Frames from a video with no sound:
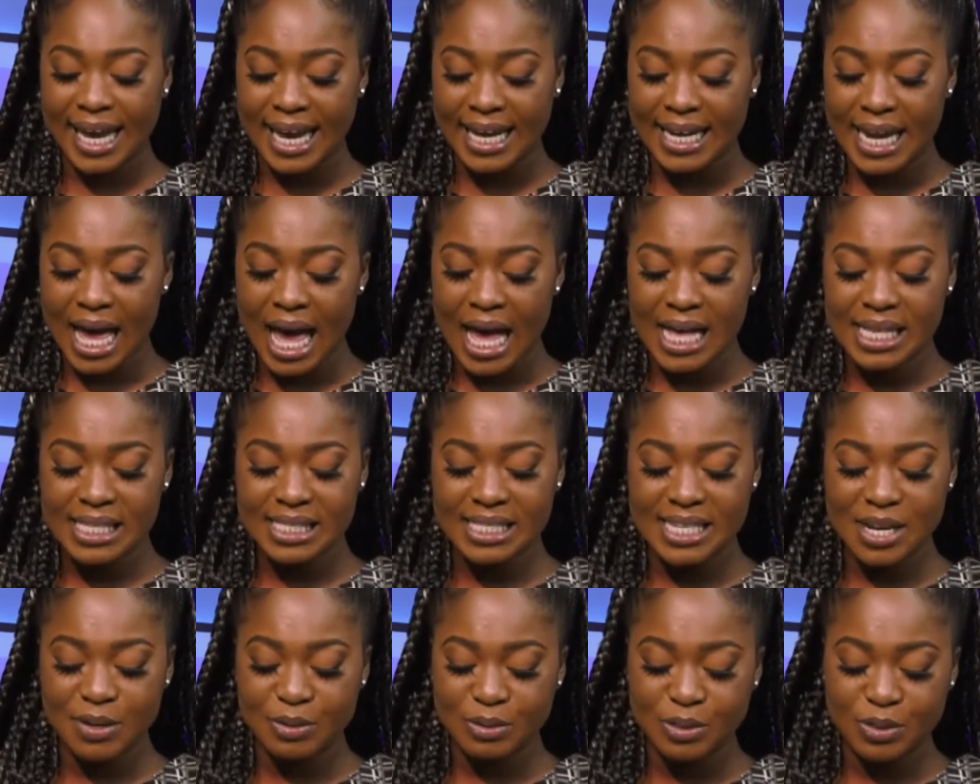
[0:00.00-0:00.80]
Again,
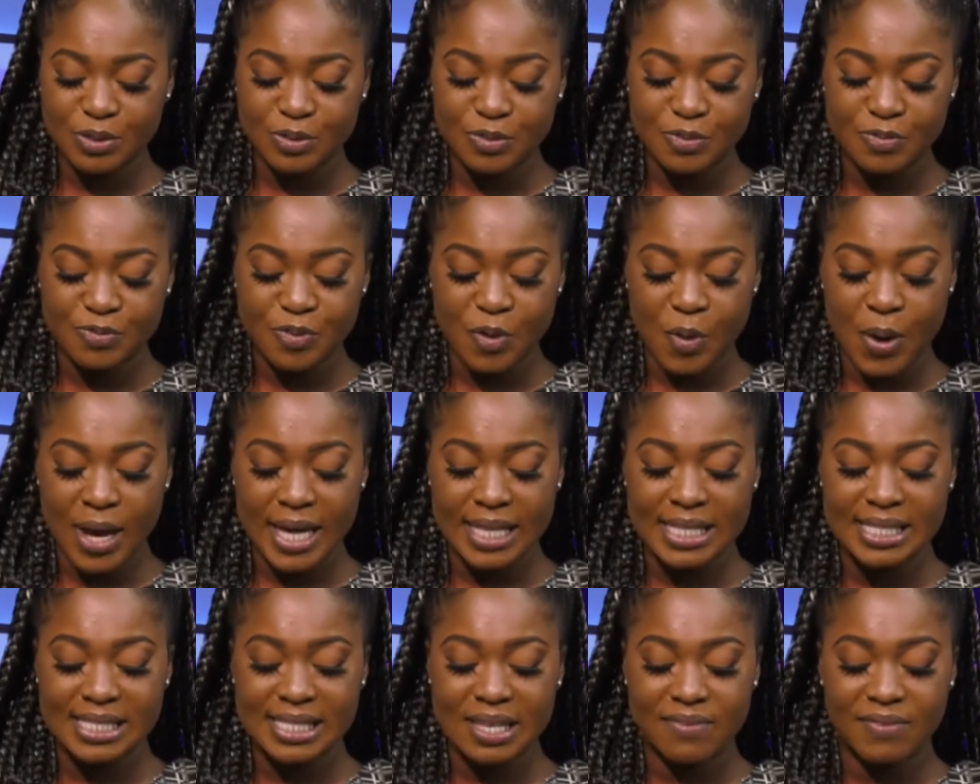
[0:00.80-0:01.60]

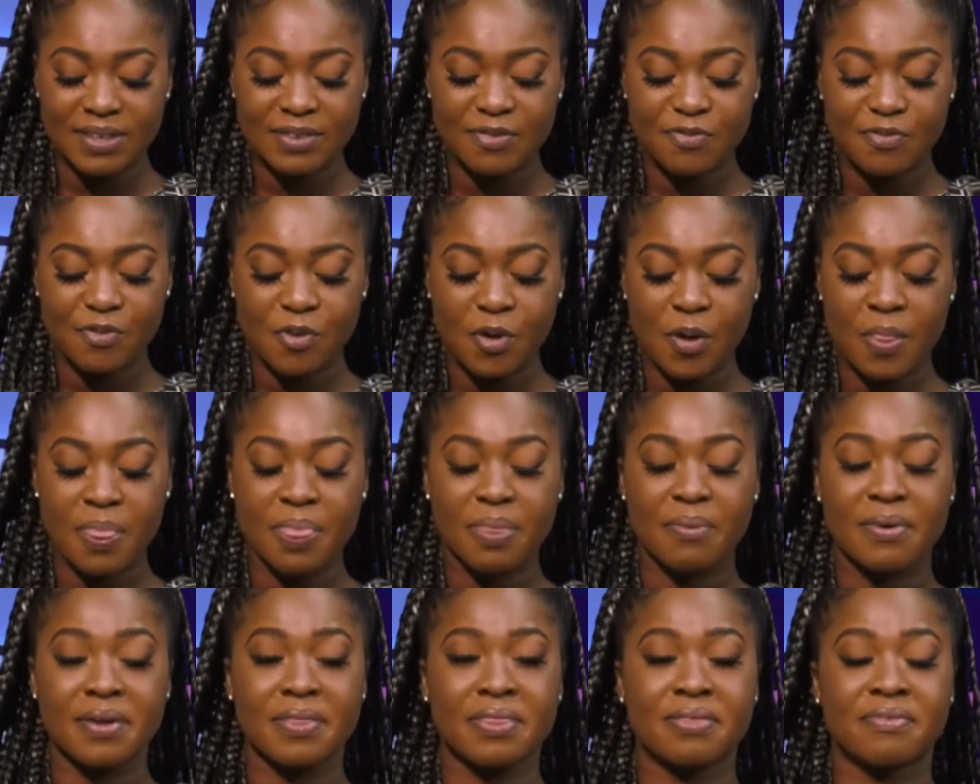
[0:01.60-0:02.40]

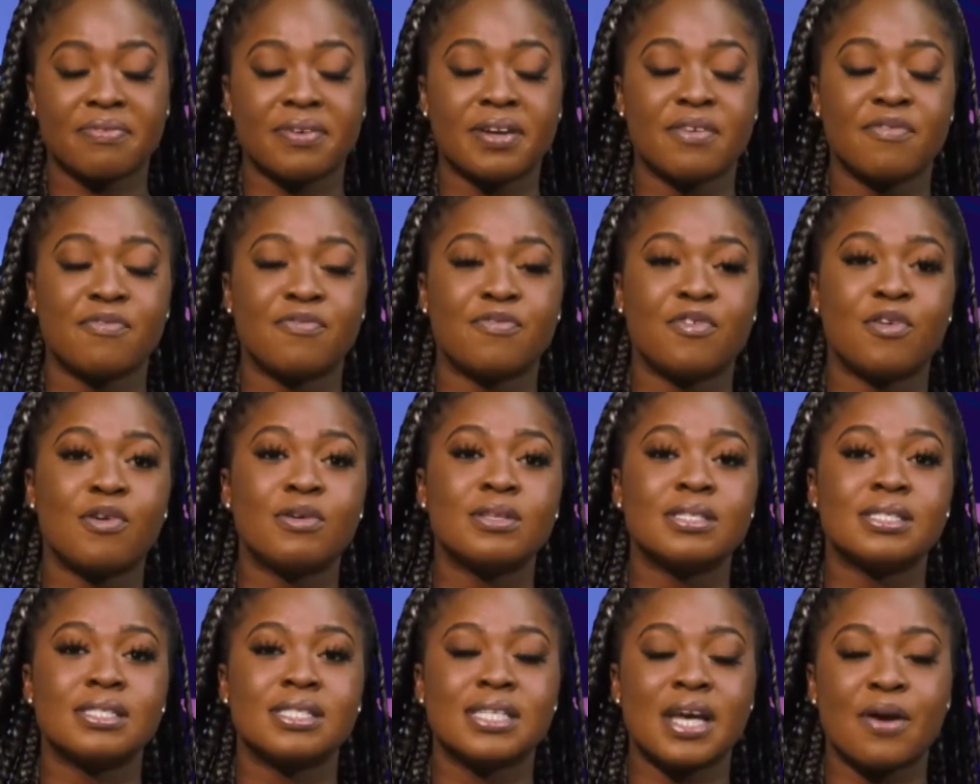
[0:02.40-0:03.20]

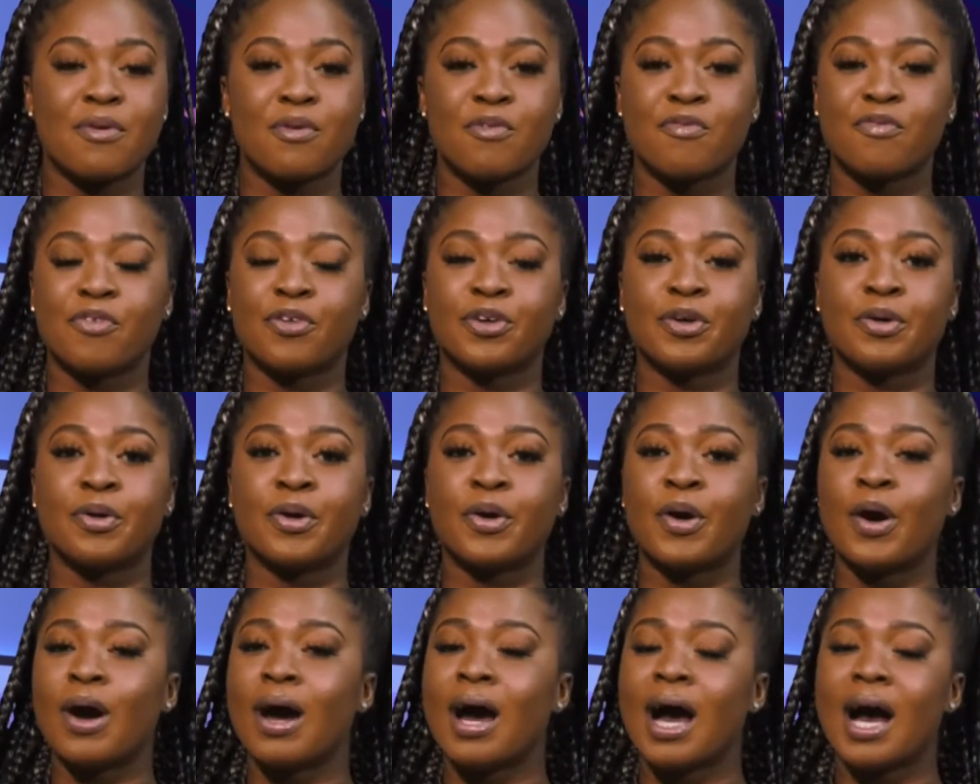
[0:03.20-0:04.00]
024-87-43340 for
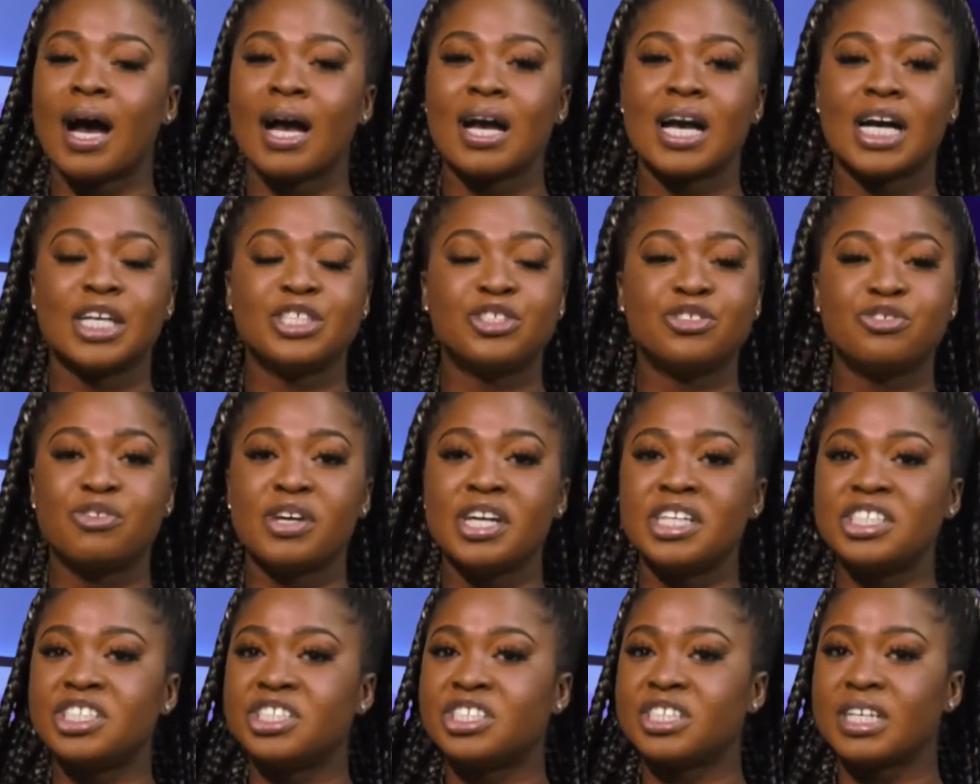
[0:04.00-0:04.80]
your
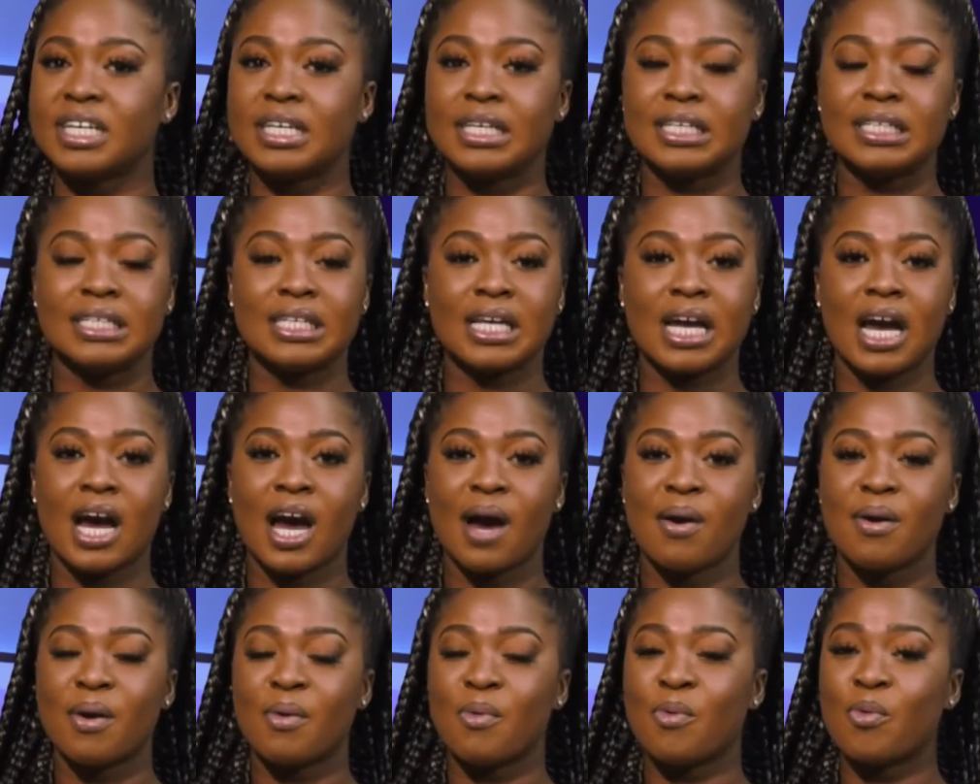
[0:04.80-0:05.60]
graduation,
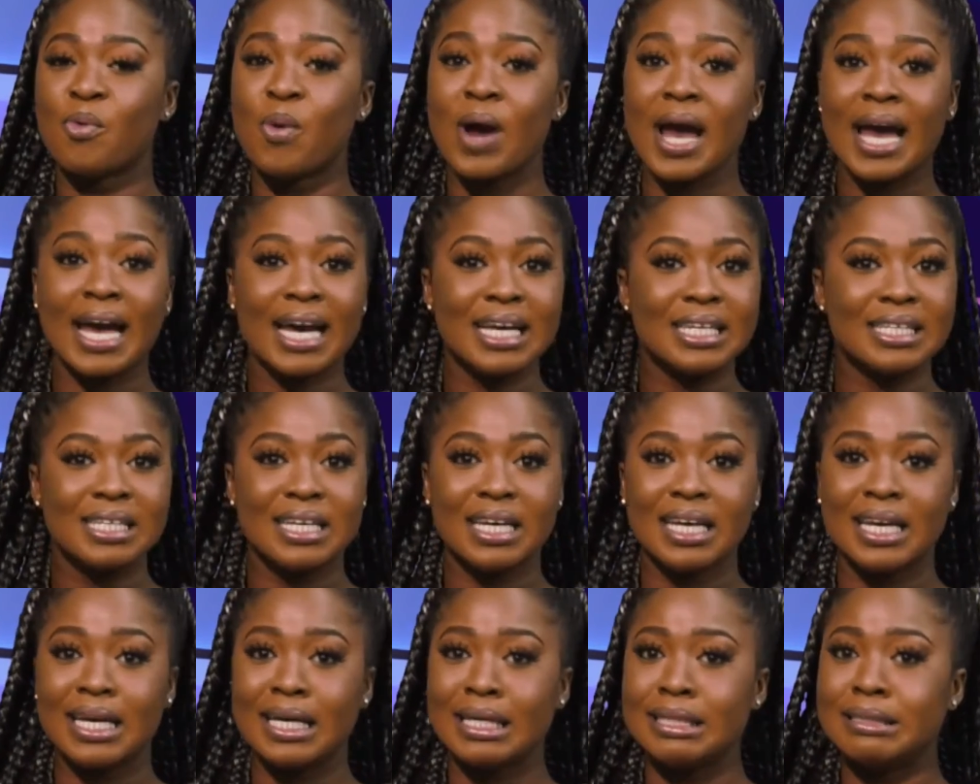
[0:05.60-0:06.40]

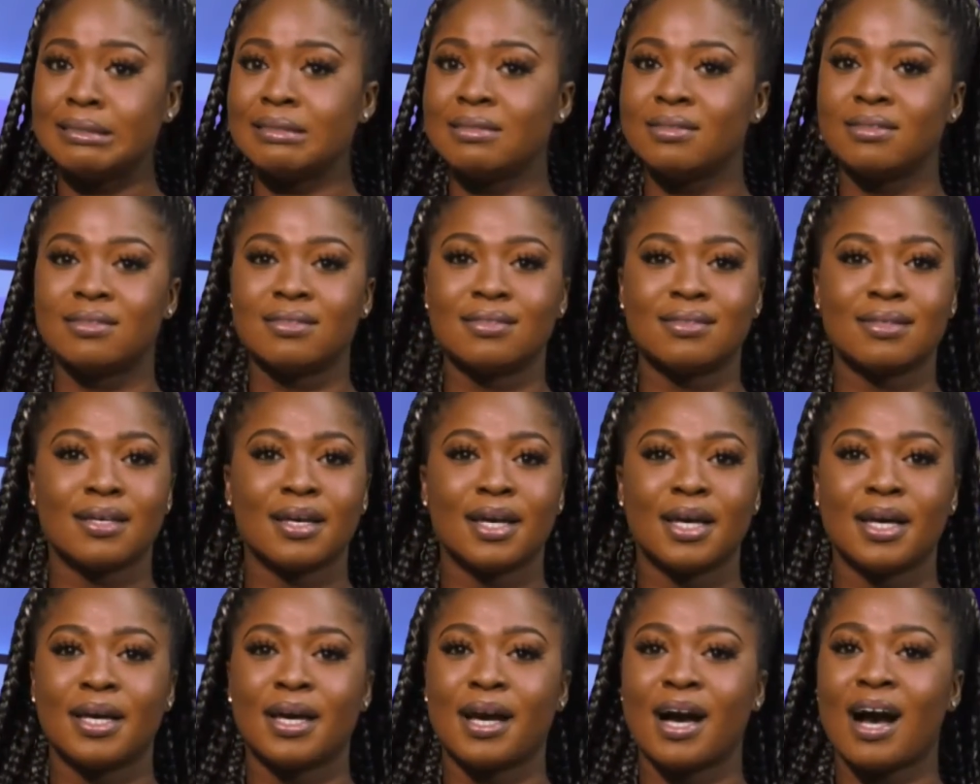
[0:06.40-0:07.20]
weddings,
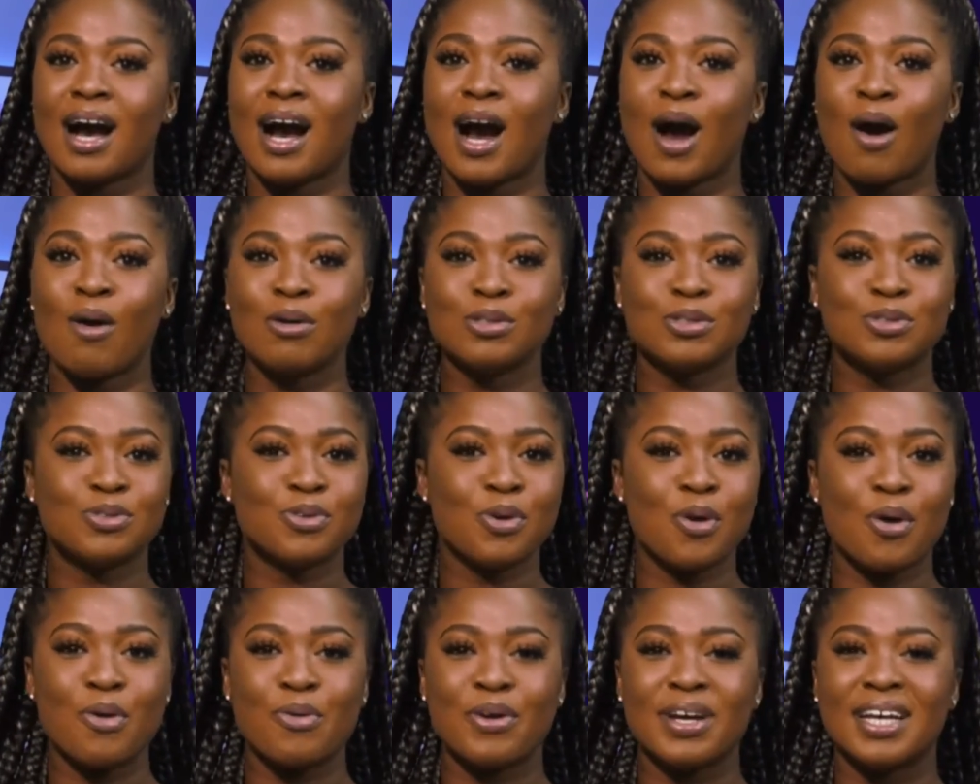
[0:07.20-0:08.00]

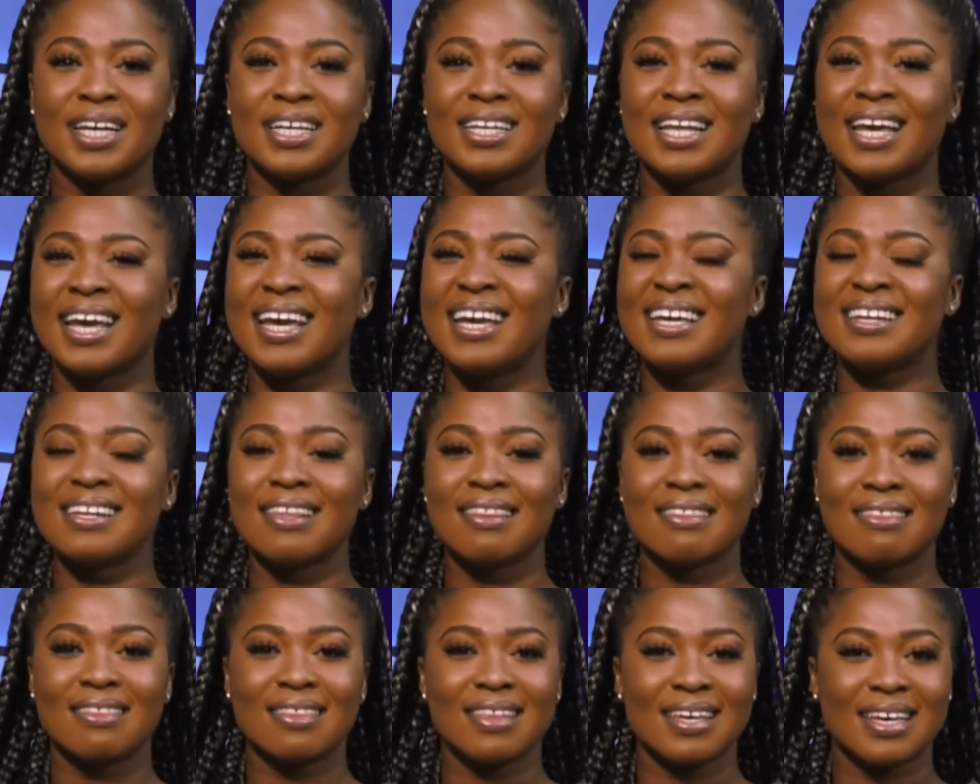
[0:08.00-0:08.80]
outdoor,
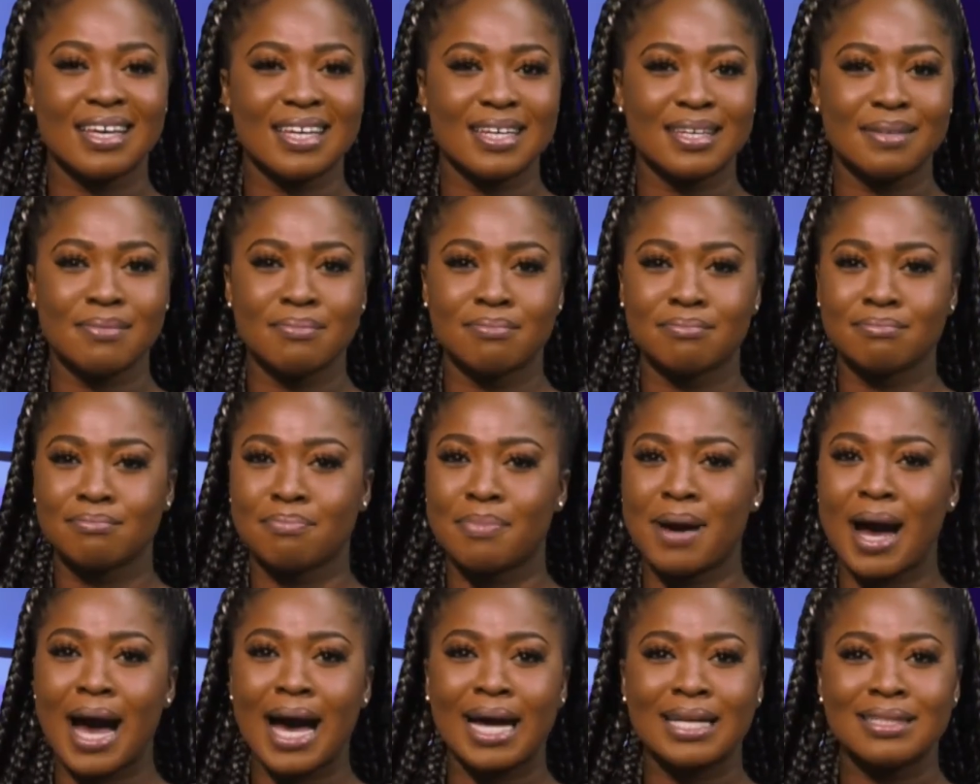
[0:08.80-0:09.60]
anything,
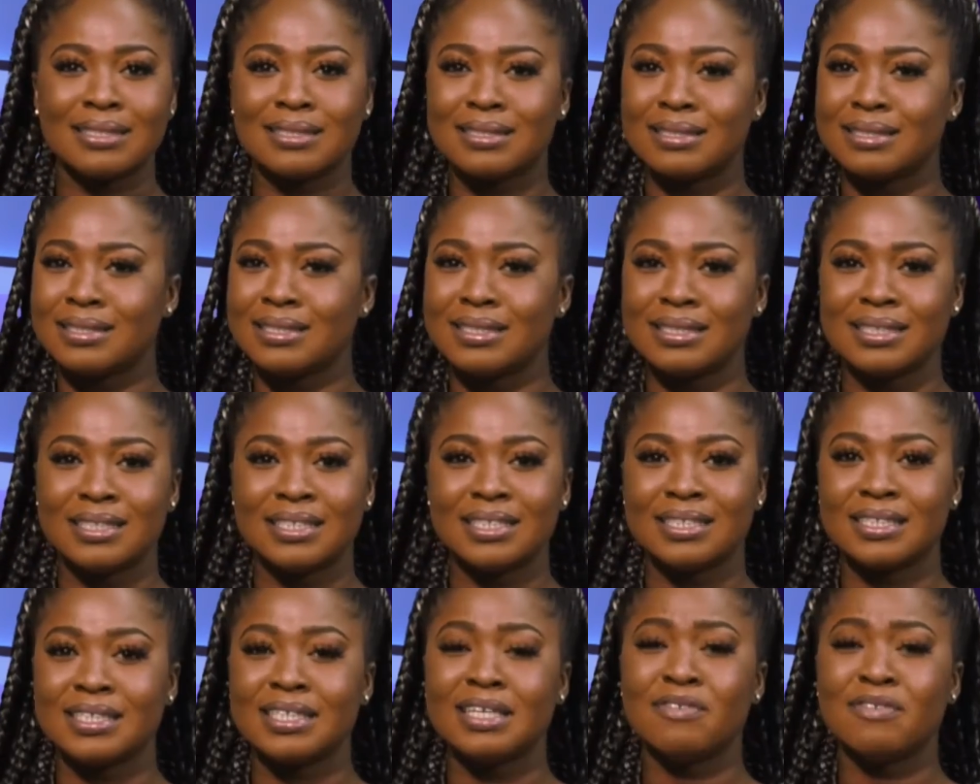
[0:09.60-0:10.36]
party.